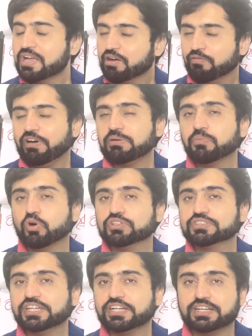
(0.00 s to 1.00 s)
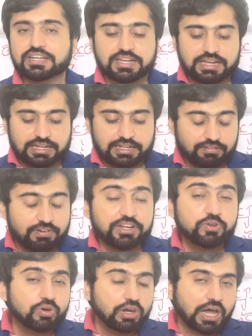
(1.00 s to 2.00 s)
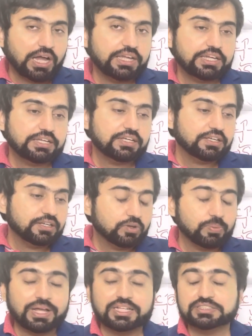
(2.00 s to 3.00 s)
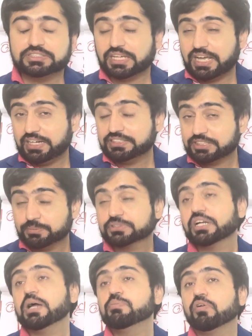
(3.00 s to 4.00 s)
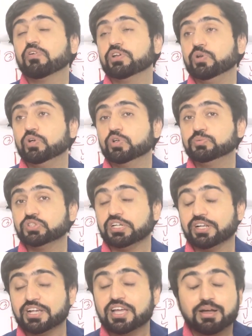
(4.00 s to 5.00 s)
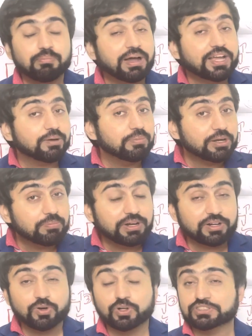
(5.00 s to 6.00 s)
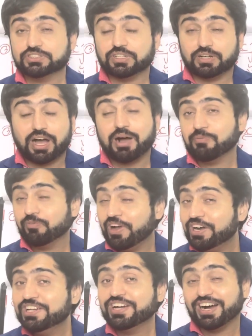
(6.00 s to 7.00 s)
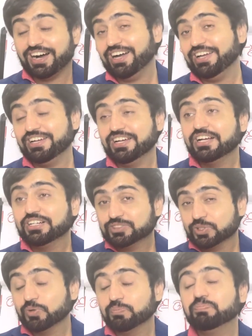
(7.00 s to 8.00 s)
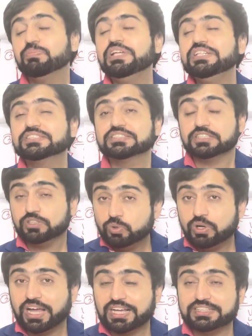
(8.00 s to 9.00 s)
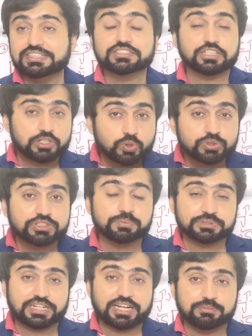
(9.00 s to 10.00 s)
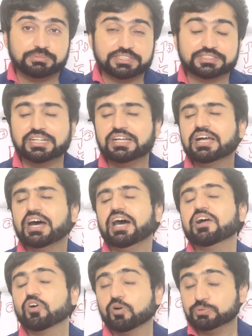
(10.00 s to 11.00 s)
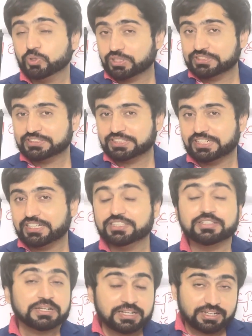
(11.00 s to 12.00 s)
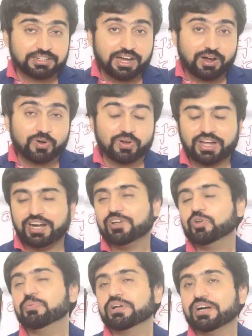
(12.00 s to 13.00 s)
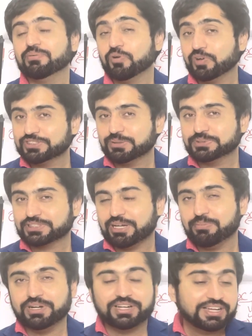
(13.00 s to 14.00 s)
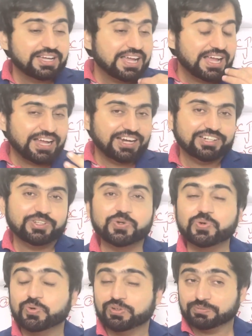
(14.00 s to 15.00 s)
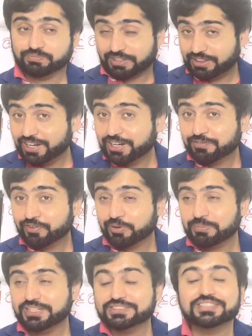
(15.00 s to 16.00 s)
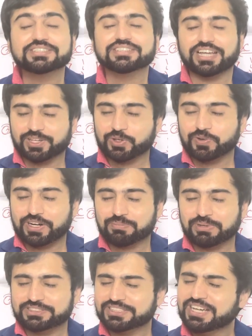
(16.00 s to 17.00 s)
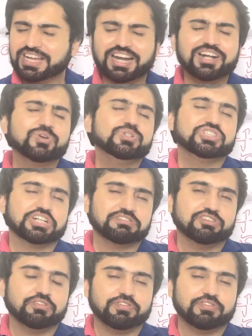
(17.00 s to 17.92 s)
One more thing, when you like, comment and subscribe our YouTube channel, my commitment goes very high. So please do like this, do subscribe this. I hope you consider it now and you become our subscriber and you learn from us. Thank you very much, and do share it with your